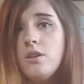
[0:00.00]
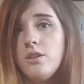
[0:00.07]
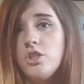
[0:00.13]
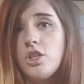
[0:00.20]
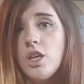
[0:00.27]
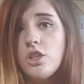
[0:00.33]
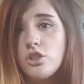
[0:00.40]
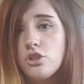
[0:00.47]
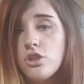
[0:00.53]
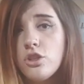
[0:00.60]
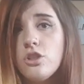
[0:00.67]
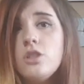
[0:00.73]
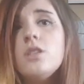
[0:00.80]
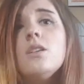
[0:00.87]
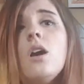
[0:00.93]

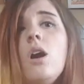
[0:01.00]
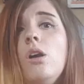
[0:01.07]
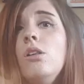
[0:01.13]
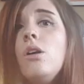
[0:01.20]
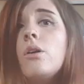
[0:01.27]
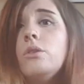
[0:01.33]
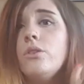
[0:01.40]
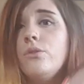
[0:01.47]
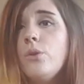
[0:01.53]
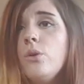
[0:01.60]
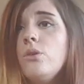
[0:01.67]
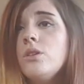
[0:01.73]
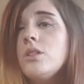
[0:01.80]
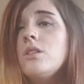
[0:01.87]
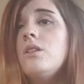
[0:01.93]
gestures along with your
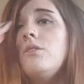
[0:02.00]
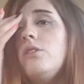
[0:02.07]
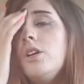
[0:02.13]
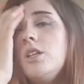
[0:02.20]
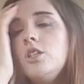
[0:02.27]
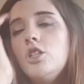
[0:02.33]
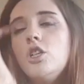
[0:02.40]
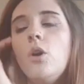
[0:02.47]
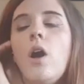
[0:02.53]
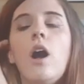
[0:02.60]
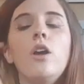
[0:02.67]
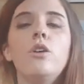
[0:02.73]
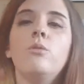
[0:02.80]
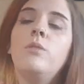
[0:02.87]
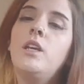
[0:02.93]
vocal delivery to show how
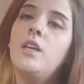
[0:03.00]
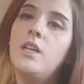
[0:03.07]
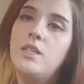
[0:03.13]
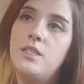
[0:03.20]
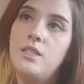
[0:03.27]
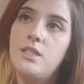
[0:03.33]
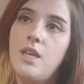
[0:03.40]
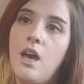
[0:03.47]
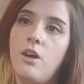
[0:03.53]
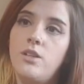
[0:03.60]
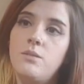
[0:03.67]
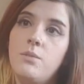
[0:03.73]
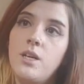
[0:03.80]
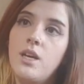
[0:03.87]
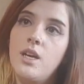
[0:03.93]
you're meaning it to sound,
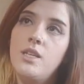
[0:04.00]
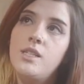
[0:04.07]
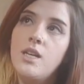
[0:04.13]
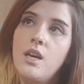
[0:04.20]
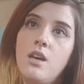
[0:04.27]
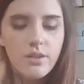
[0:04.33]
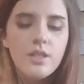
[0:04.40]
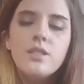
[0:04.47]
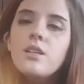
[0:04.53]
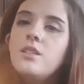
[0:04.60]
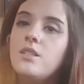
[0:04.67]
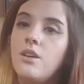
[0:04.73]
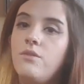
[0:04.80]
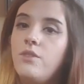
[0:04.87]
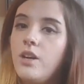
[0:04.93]
because this can
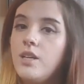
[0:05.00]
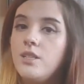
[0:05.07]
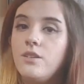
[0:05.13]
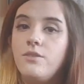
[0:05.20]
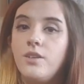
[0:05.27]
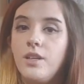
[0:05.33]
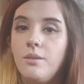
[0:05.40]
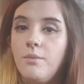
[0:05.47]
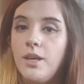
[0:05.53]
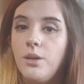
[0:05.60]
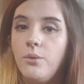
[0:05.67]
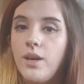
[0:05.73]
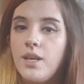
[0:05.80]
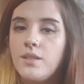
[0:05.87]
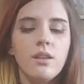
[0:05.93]
sound very different in many
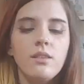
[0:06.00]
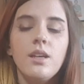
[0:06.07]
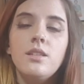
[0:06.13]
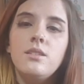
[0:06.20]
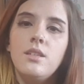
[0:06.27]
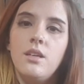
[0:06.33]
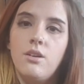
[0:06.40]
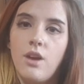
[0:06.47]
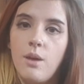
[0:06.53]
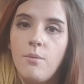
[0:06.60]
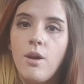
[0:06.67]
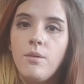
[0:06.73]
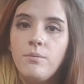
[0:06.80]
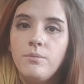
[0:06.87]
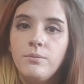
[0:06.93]
ways. Let's eat,
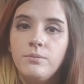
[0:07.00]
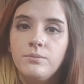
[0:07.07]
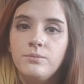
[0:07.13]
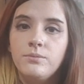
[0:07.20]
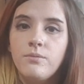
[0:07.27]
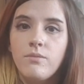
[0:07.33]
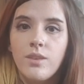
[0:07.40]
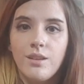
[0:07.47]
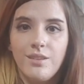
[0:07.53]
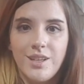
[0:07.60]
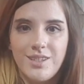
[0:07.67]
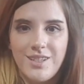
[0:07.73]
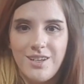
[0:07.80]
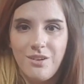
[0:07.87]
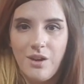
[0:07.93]
Grandma.
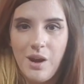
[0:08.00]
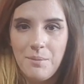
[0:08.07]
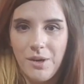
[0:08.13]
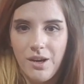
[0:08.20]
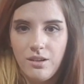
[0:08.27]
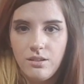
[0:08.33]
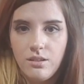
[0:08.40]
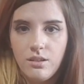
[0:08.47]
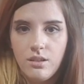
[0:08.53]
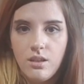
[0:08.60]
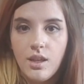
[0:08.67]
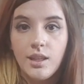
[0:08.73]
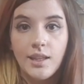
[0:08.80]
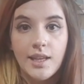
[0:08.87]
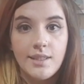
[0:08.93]
Let's eat, Grandma.
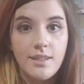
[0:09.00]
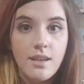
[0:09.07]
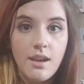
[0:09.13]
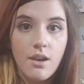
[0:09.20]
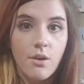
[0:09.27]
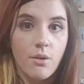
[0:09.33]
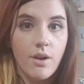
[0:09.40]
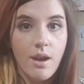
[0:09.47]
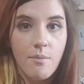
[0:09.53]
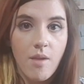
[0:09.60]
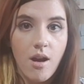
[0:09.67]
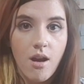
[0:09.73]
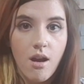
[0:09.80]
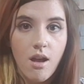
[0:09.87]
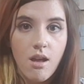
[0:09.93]
Let's eat,
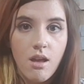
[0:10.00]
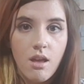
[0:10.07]
Grandma.